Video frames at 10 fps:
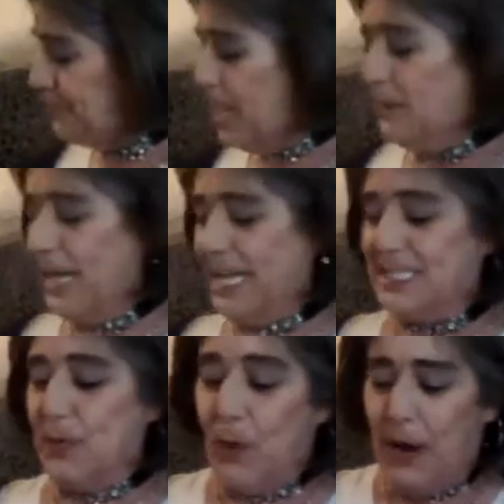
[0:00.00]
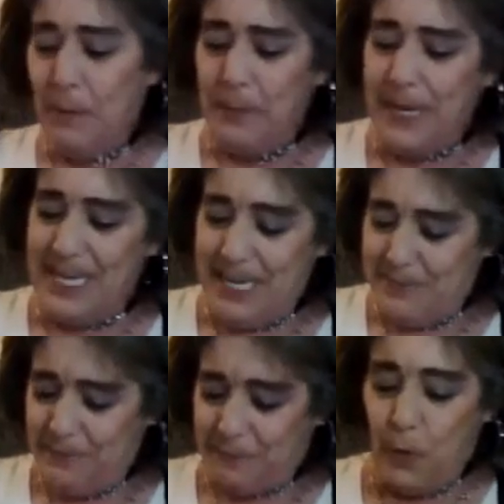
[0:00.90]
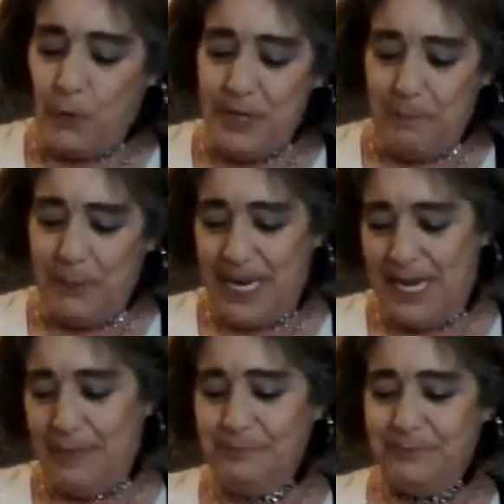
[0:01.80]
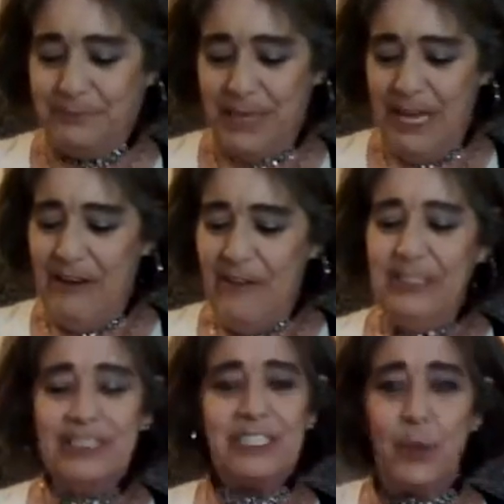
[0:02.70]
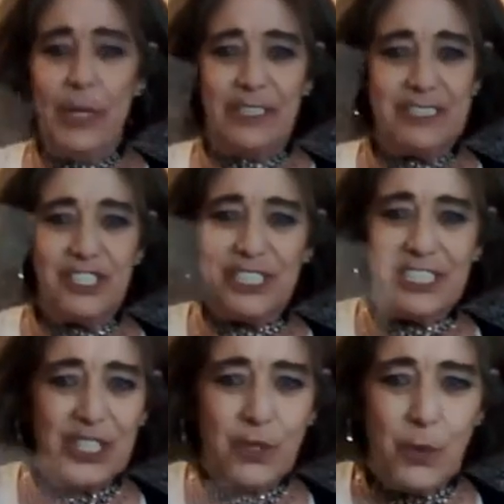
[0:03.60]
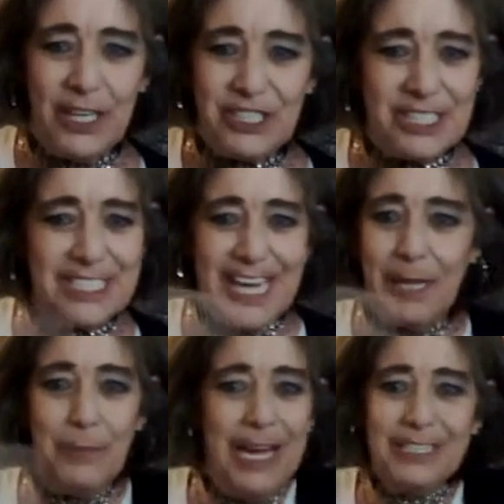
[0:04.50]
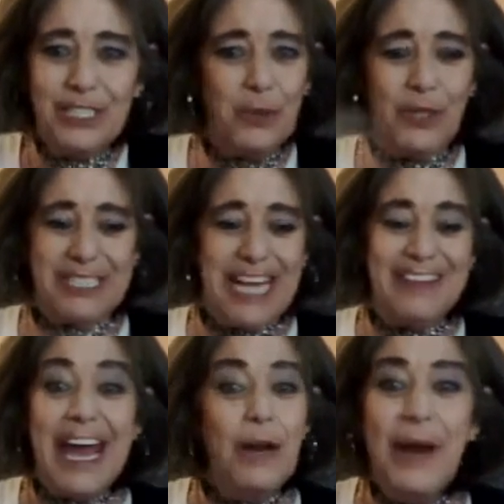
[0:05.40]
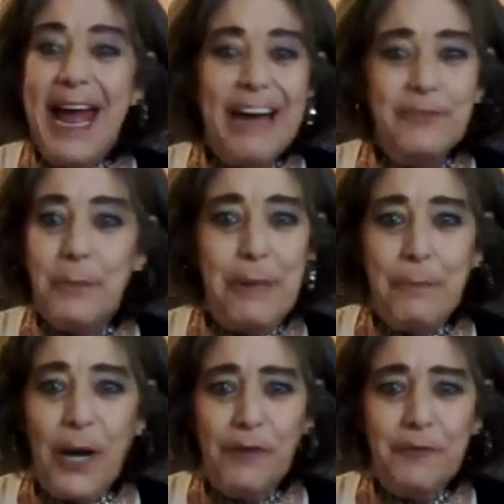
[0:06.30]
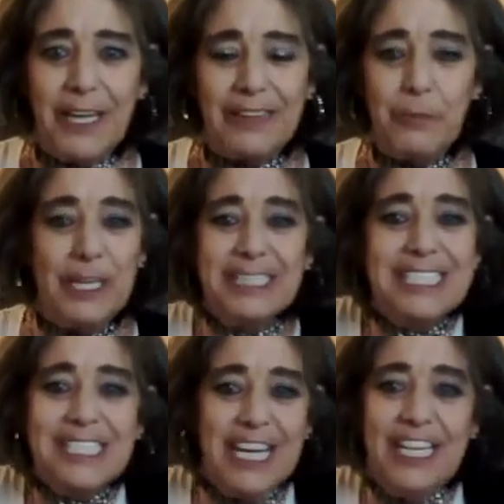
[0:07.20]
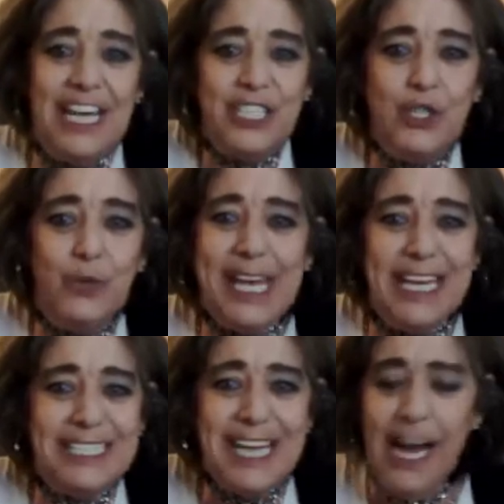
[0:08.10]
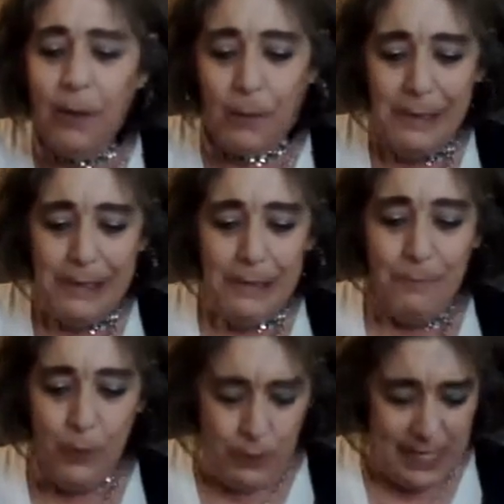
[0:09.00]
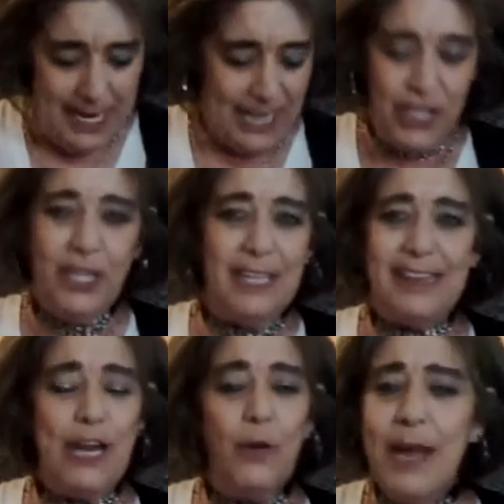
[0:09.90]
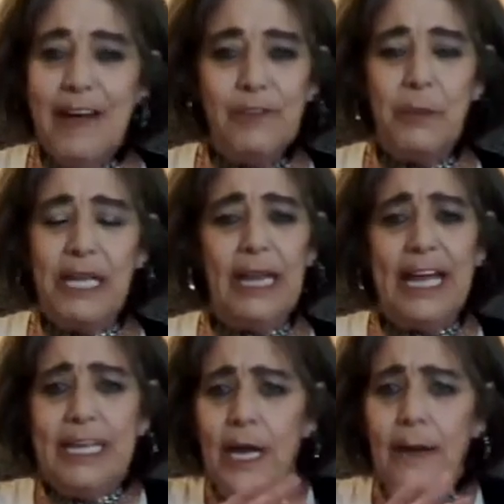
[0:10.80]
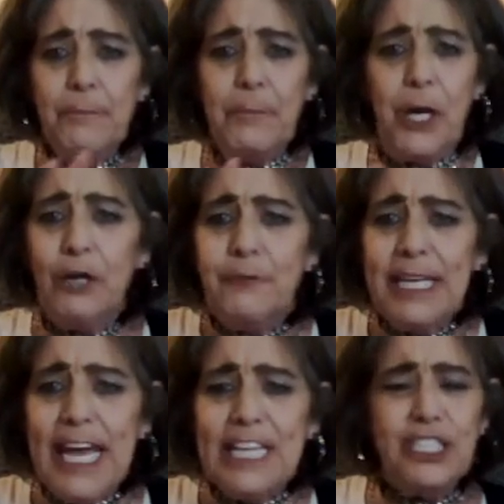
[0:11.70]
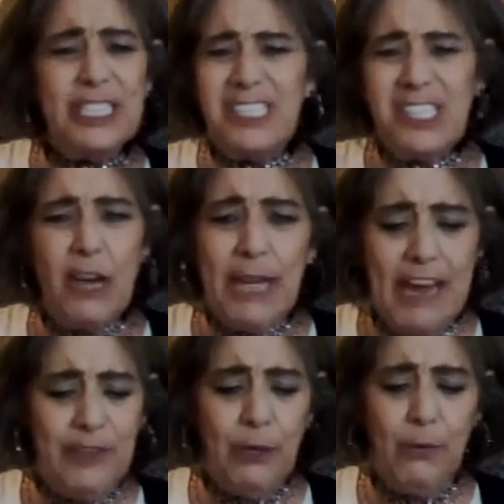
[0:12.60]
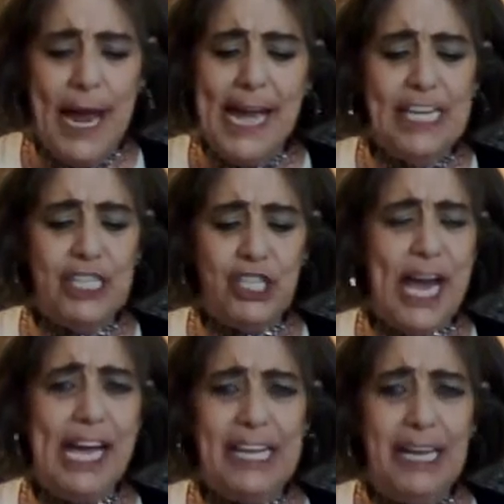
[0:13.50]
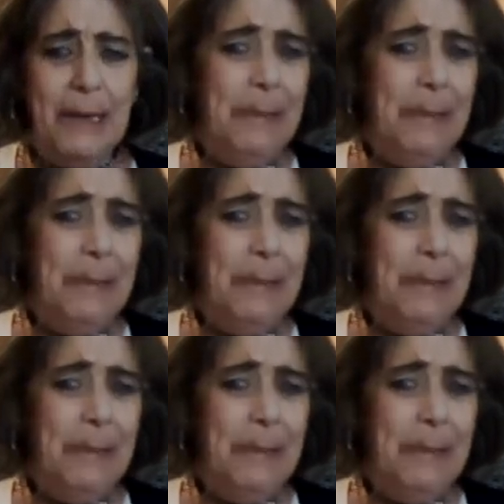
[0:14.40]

Okay, so while I'm pinning, folding and pinning, squares, just a square, just cut them out in squares. And they don't have to be perfect because you can't tell looking at it. They don't have to be like perfect edges. It's okay if they're raggedy, jaggedy.